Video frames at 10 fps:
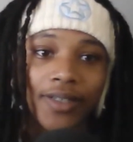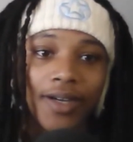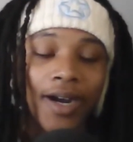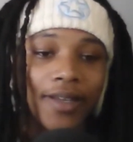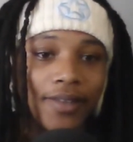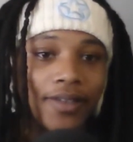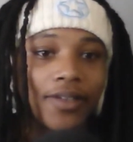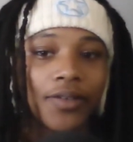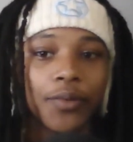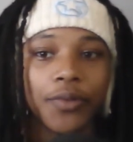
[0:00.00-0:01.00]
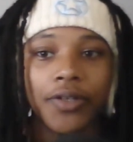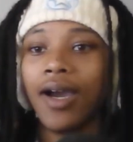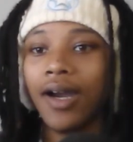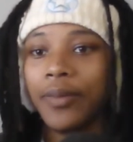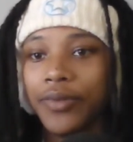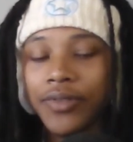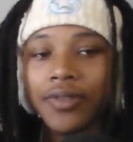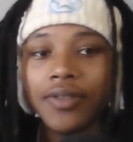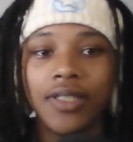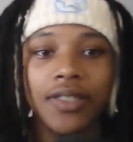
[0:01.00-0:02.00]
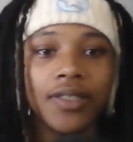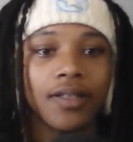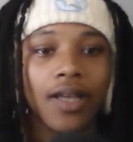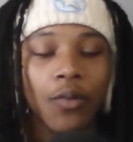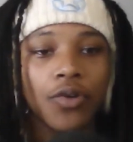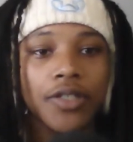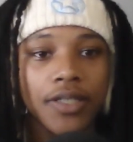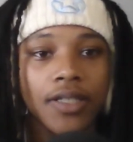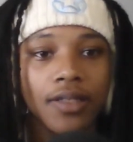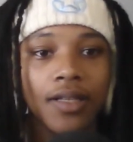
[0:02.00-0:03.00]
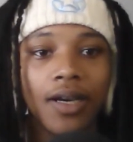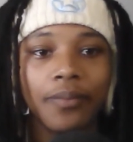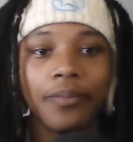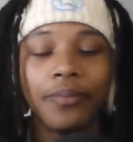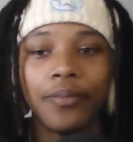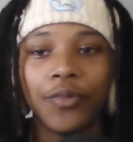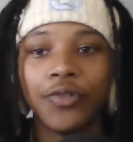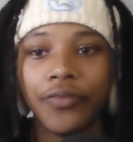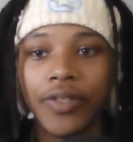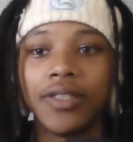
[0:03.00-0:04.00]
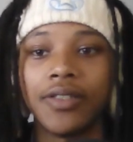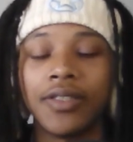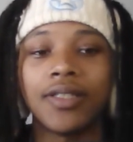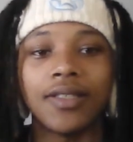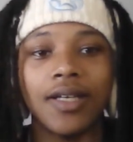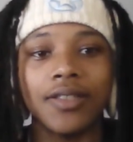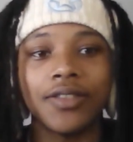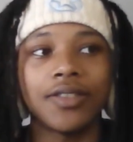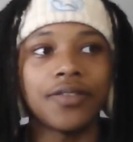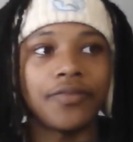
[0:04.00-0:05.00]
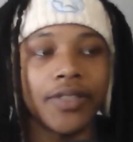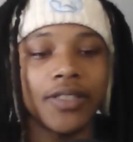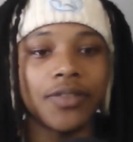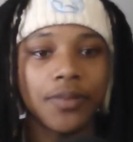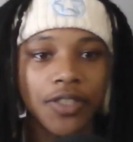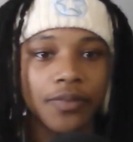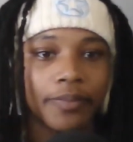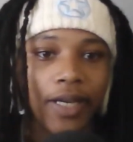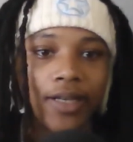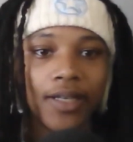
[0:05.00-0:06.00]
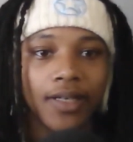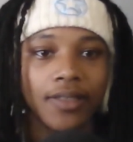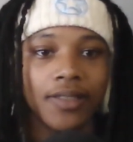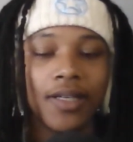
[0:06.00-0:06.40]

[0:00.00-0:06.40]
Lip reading: I personally, I want to see a lot more villains. Not just villains, but just bad guys.